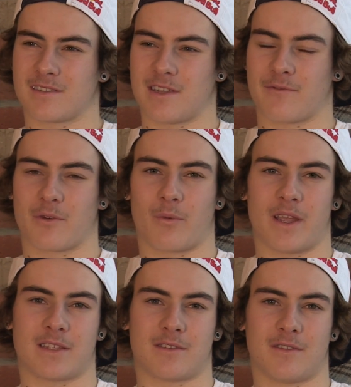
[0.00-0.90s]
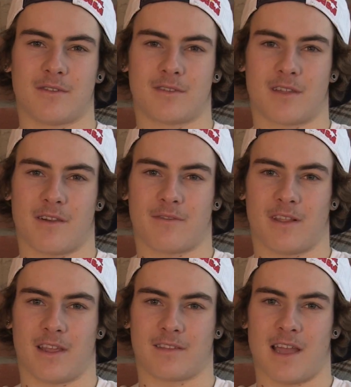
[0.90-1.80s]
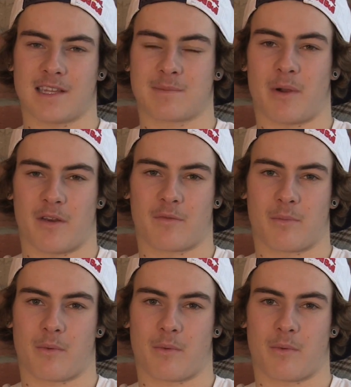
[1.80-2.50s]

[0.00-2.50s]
different ways to do stuff. Like that's part of